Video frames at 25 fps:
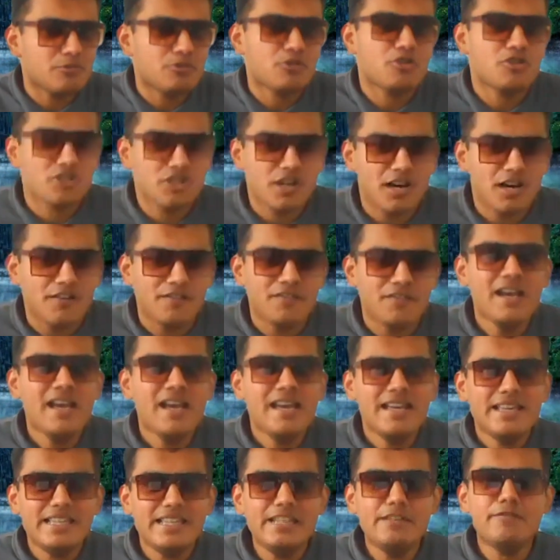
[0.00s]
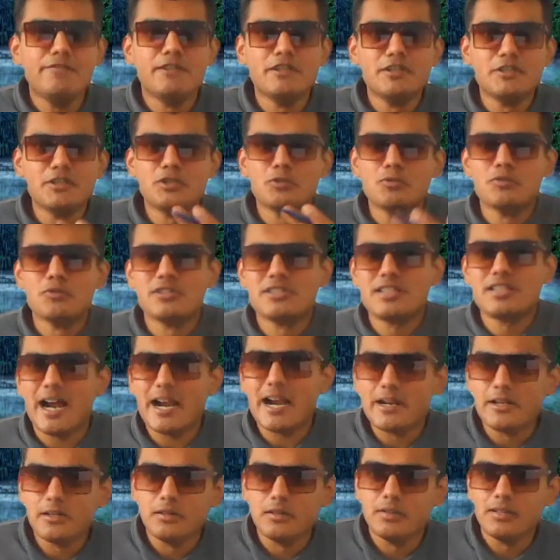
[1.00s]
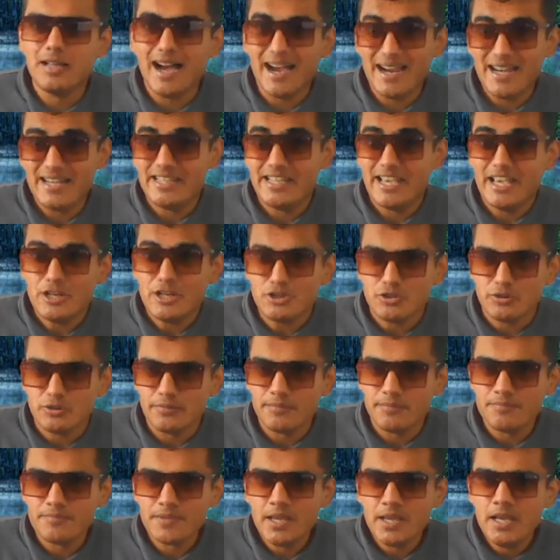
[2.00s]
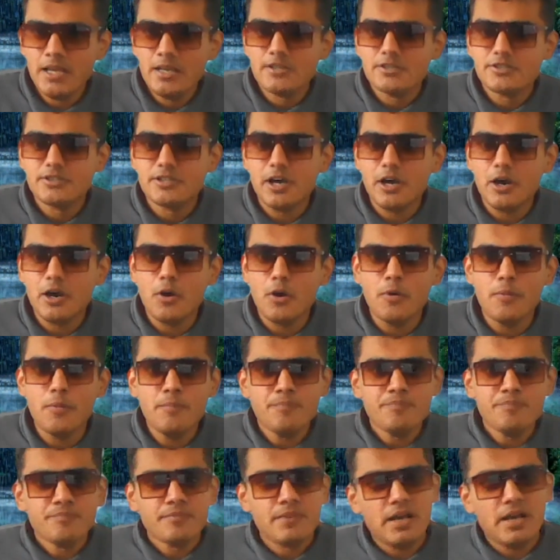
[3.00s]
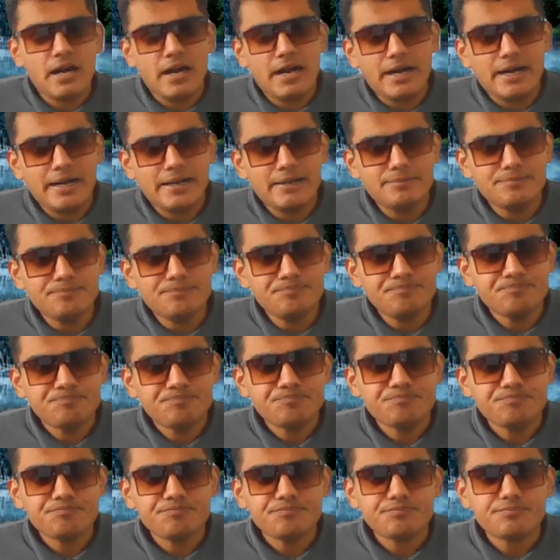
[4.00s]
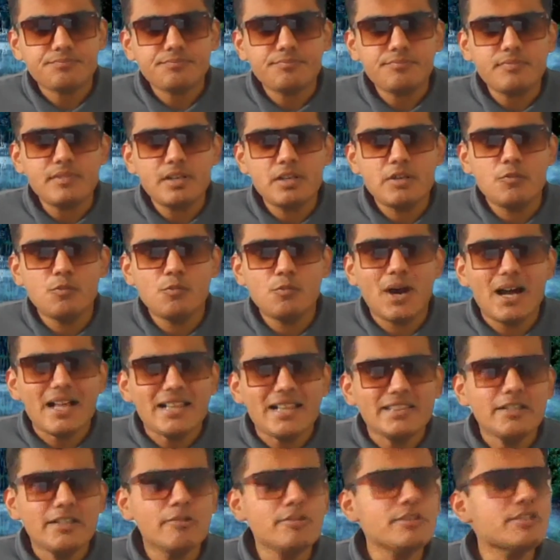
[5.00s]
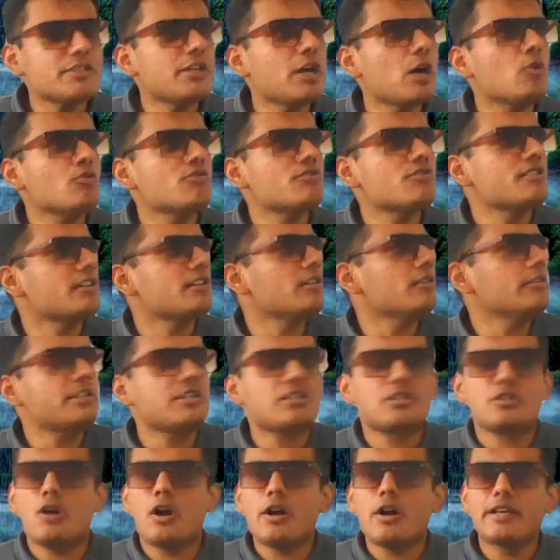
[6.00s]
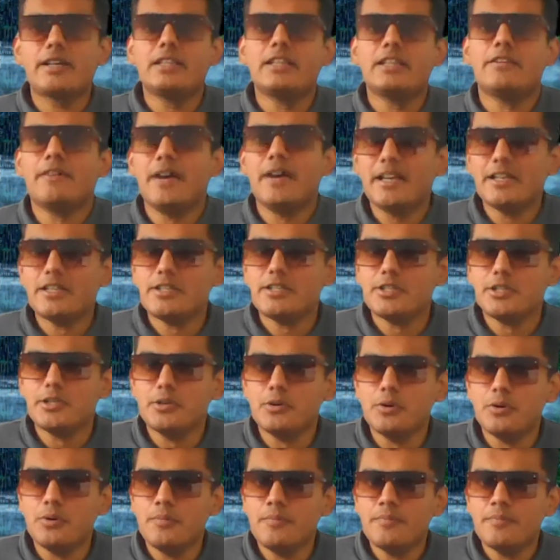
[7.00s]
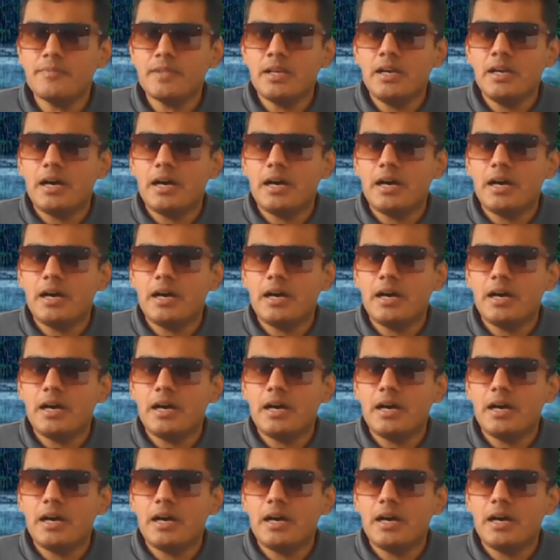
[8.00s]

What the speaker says: comes to shove, even suicidal ideation. So while there is no single historical event to